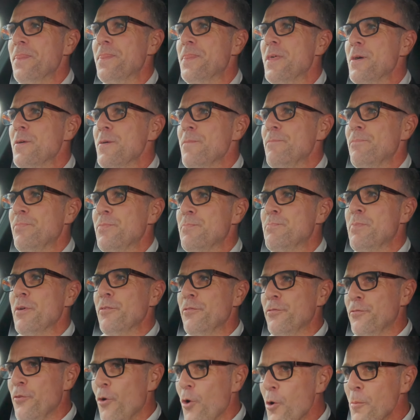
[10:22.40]
the
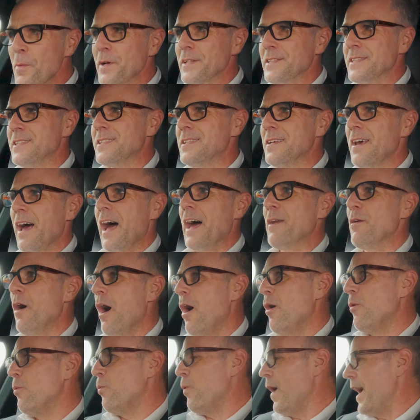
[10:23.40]
performance, and
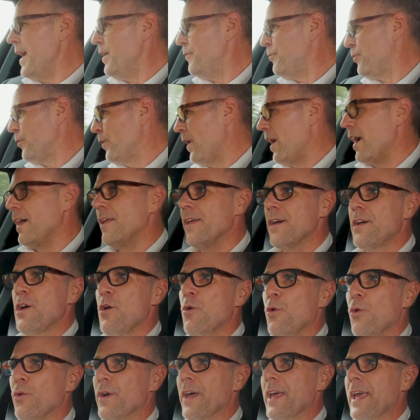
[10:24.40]
I'll wait for a
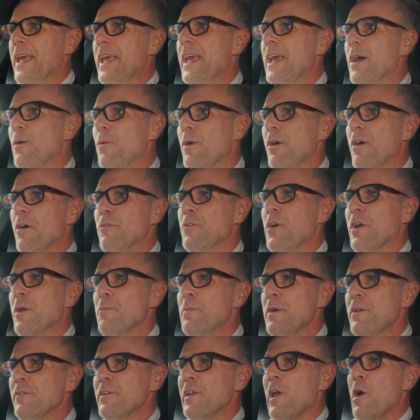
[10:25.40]
corner here where I've got a
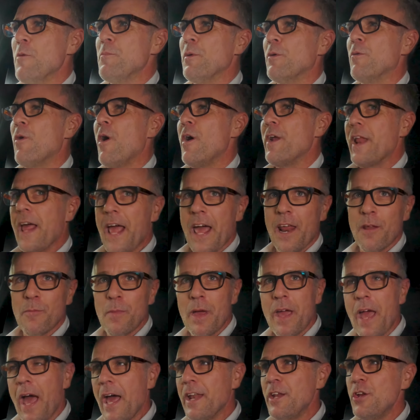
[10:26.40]
bit of an open road ahead of
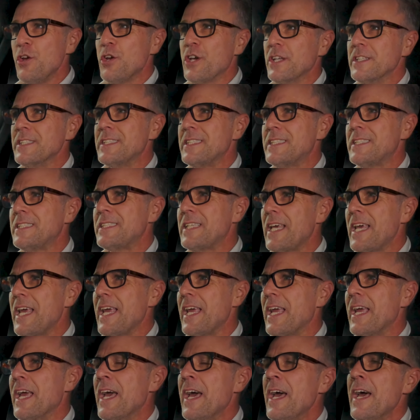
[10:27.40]
me, and you can
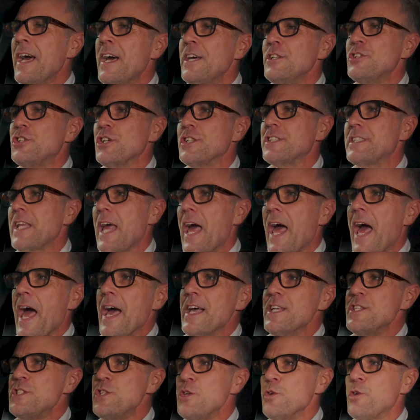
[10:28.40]
see just
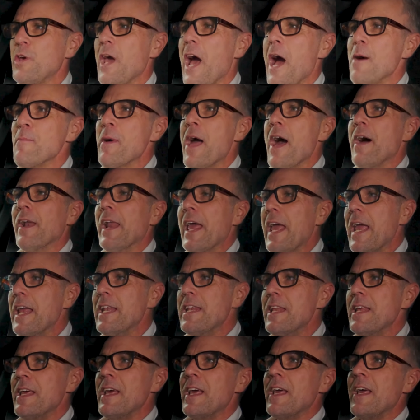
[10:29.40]
as you come out,
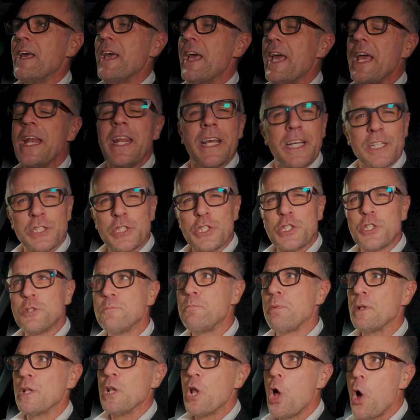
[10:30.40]
it
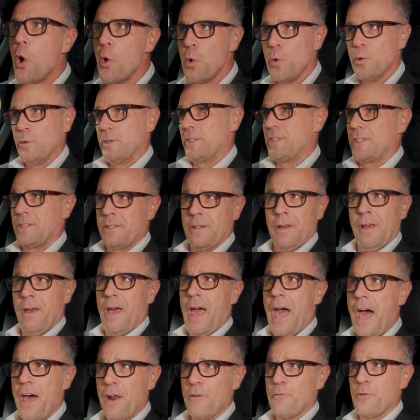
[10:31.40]
explodes
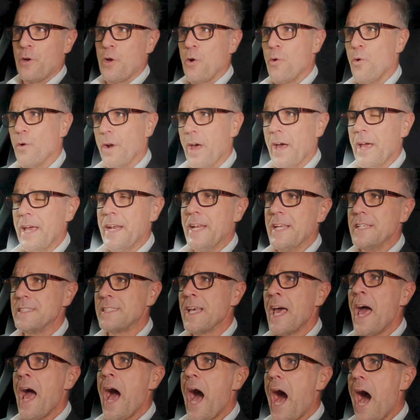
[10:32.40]
out of a corner. It
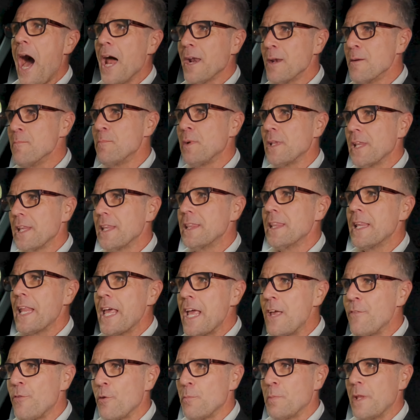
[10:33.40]
is
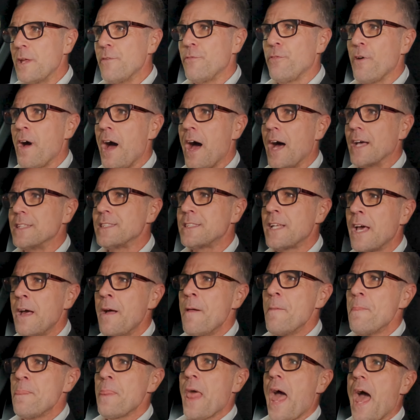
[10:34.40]
unbelievably fast,
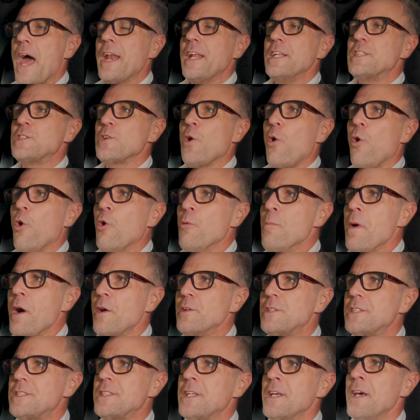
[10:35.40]
and it's
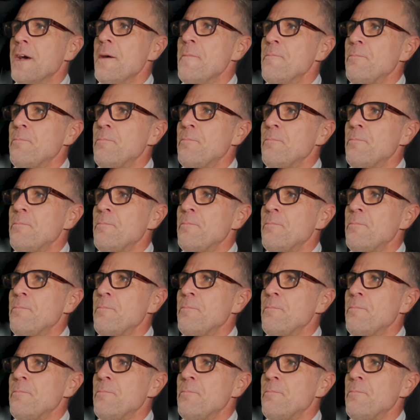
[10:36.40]
almost